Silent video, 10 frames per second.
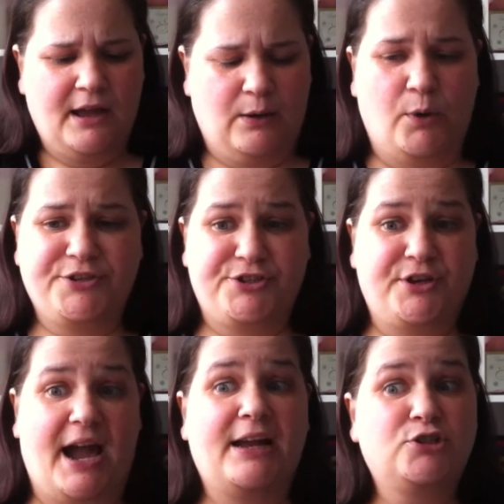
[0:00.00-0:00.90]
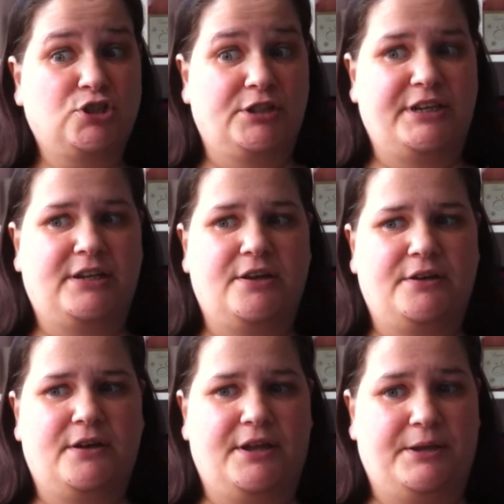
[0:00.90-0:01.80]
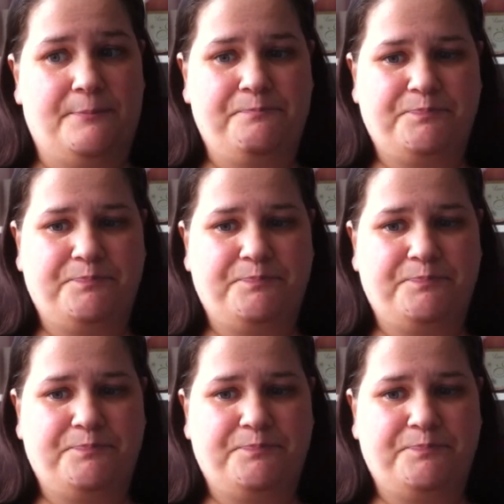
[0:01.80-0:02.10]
I wasn't actually going to